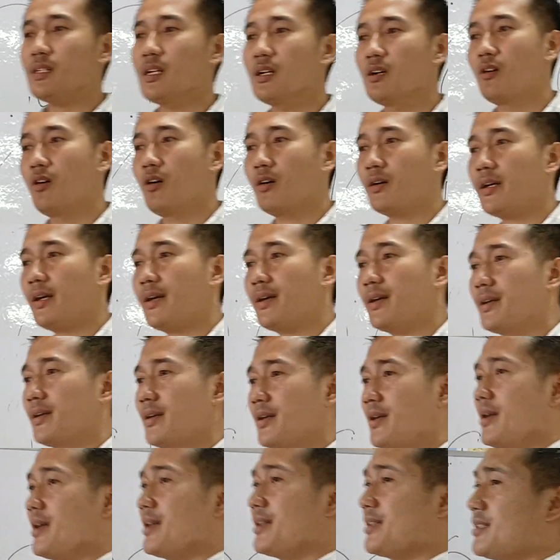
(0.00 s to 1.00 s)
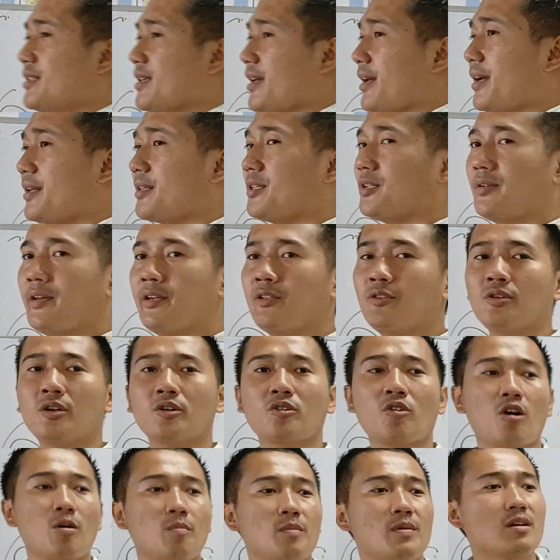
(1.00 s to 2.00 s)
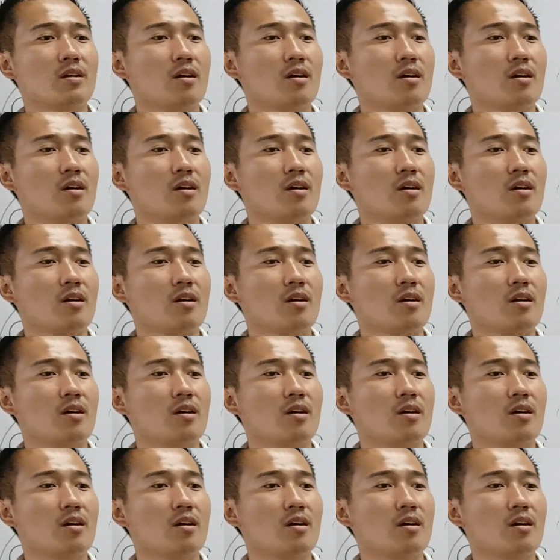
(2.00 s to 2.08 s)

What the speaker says: Okay. Secretary to the Government